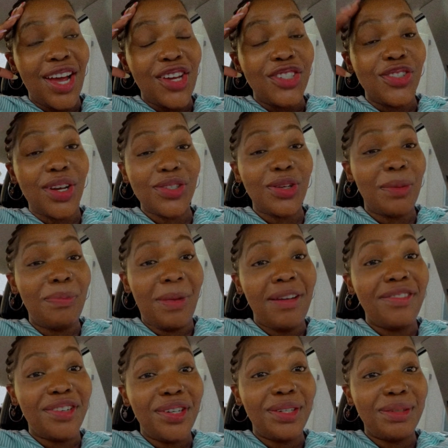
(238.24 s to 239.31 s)
So I dropped my
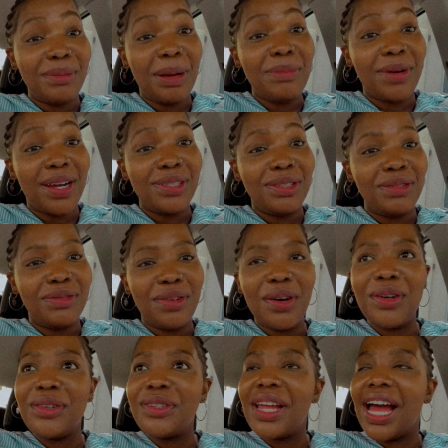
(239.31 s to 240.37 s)
phone, my brand new
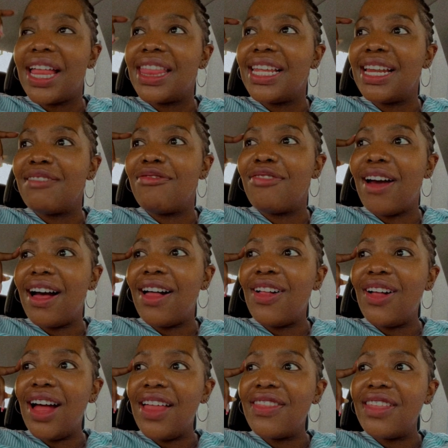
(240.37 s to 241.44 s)
phone, and then it
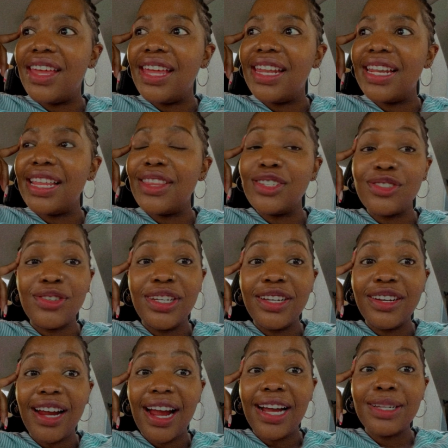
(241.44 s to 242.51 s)
fell, and then the screen
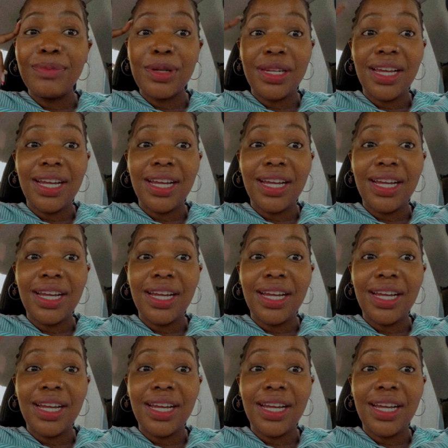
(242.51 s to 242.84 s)
cracked, but